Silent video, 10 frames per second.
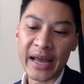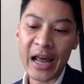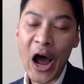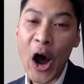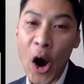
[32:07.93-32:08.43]

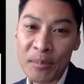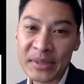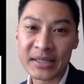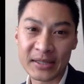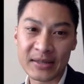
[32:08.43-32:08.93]
it
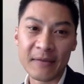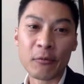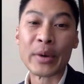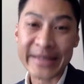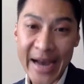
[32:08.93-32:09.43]
helps
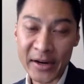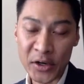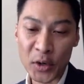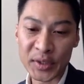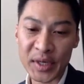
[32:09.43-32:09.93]
with
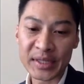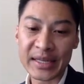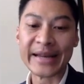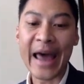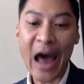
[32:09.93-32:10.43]
diagnosis
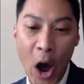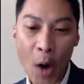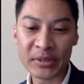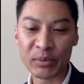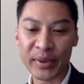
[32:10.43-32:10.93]
and it
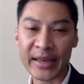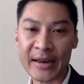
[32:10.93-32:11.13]
helps with